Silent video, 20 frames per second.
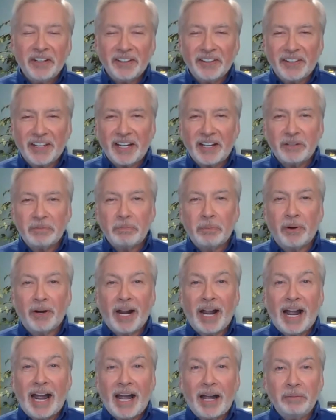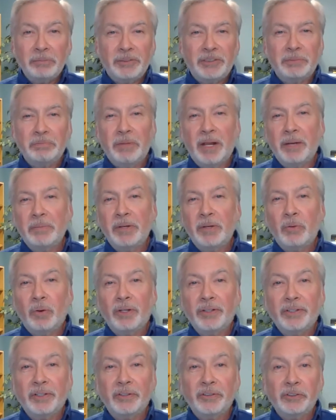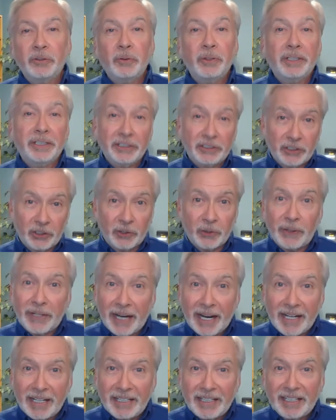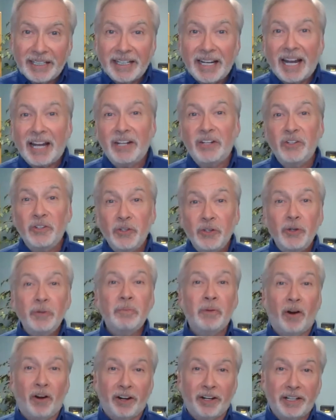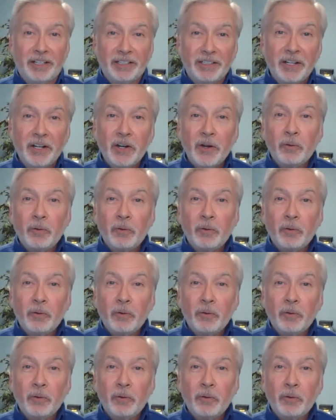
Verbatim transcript: that perhaps maybe what they're doing is creating a new market